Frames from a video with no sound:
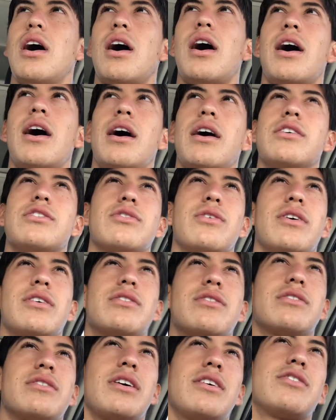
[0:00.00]
I, so I,
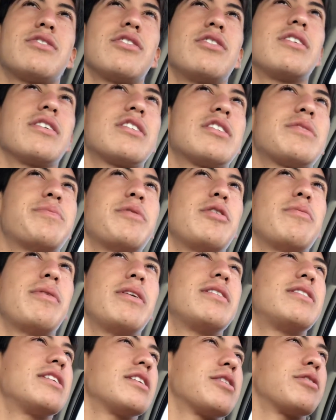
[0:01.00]
I started
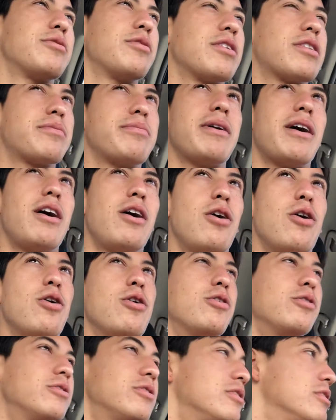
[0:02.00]
experimenting with my
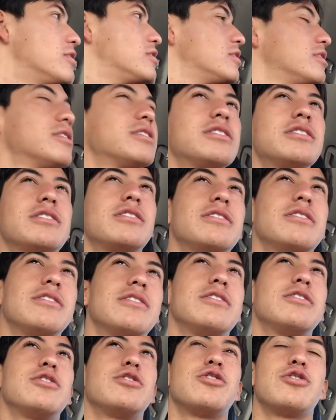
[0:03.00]
own
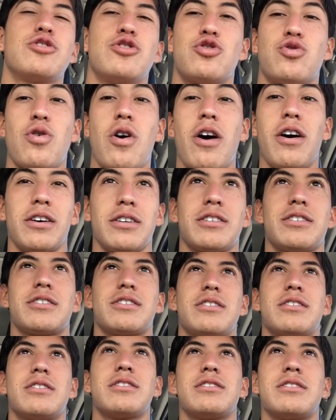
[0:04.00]
drugs.